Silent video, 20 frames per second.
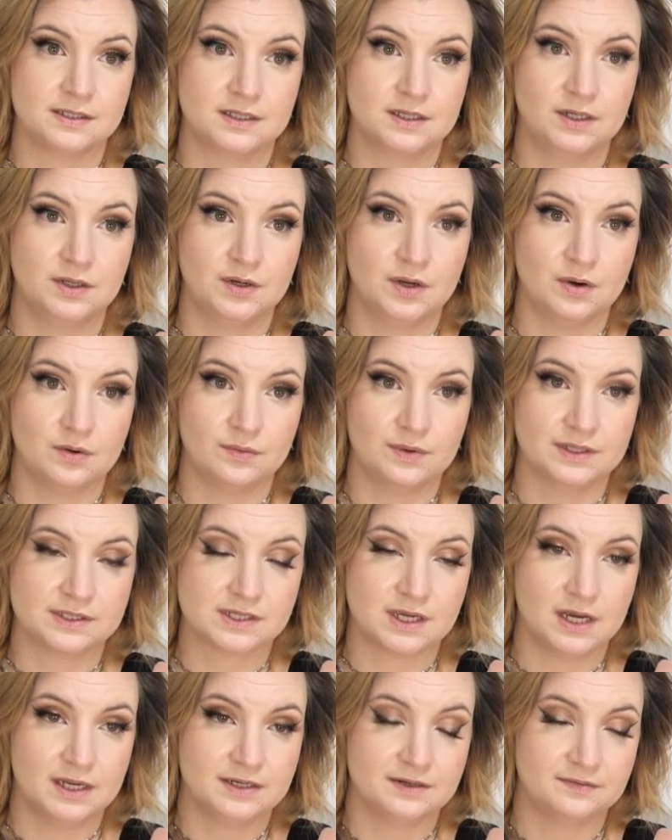you know, it's
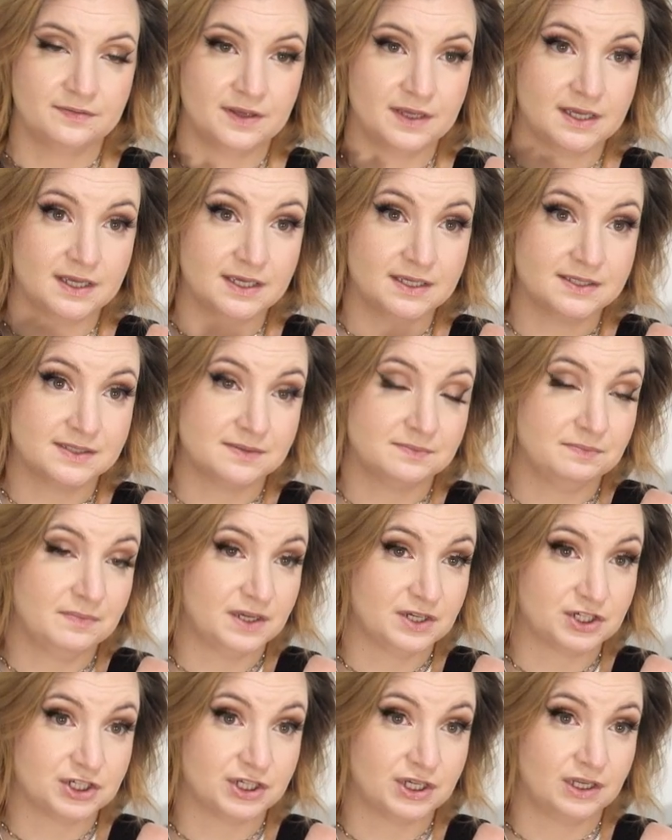kind of his
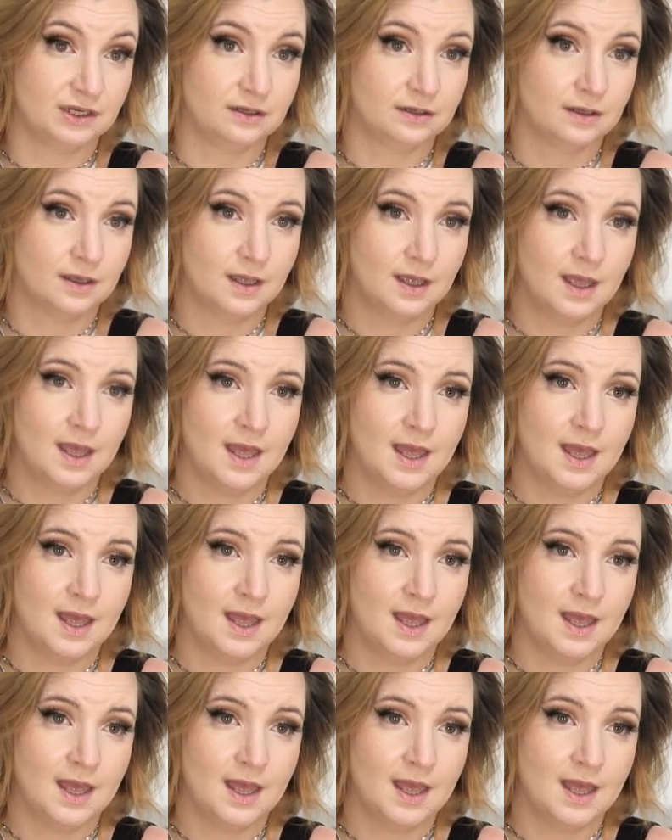mission